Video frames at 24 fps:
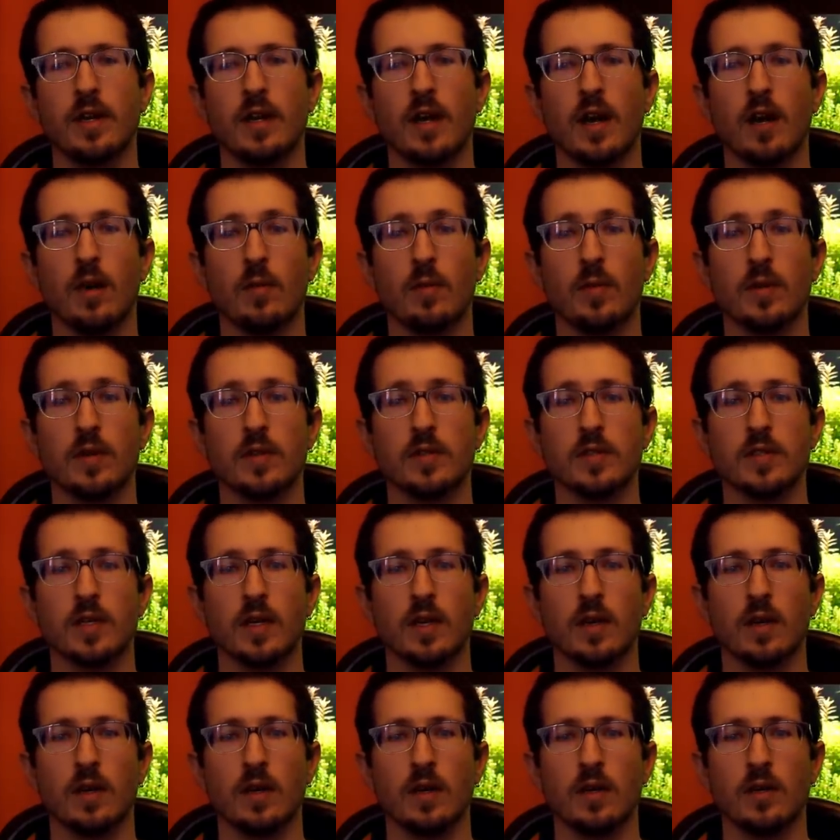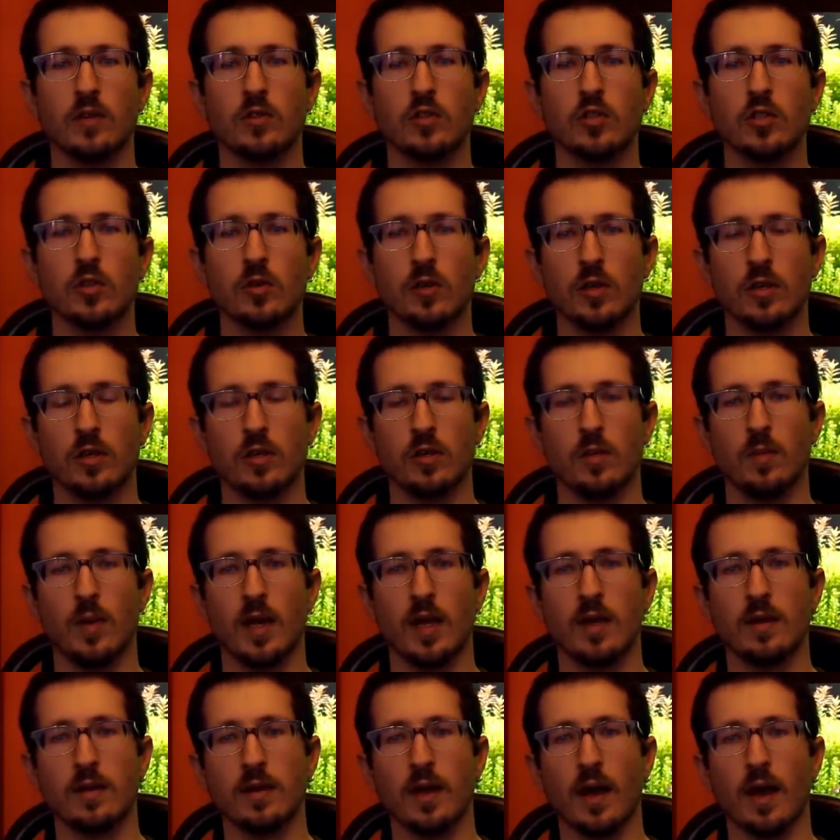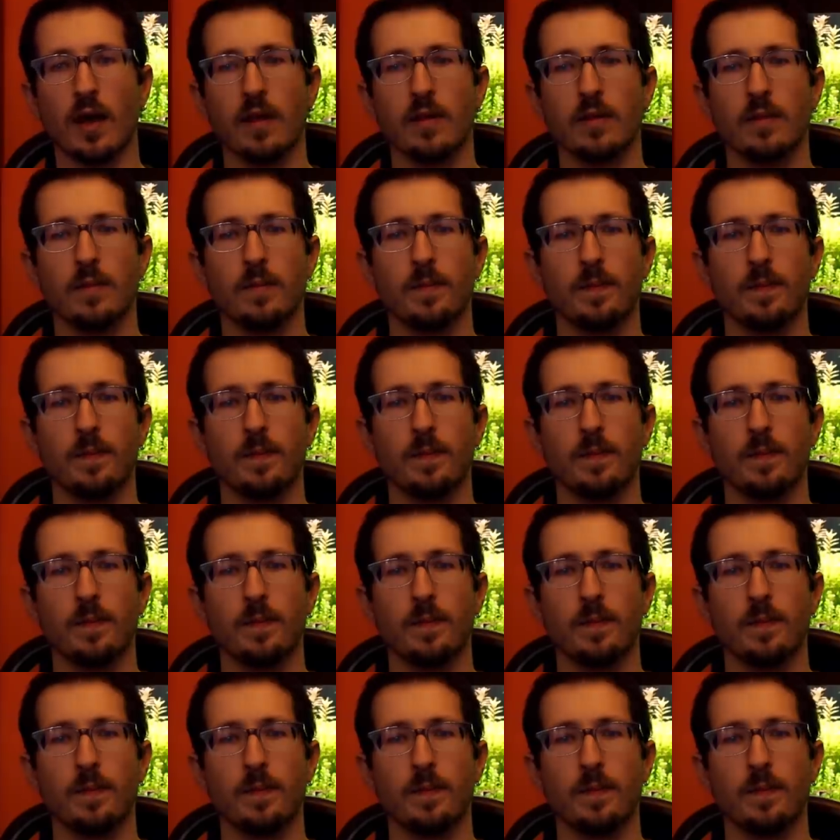to help us ensure a humane death.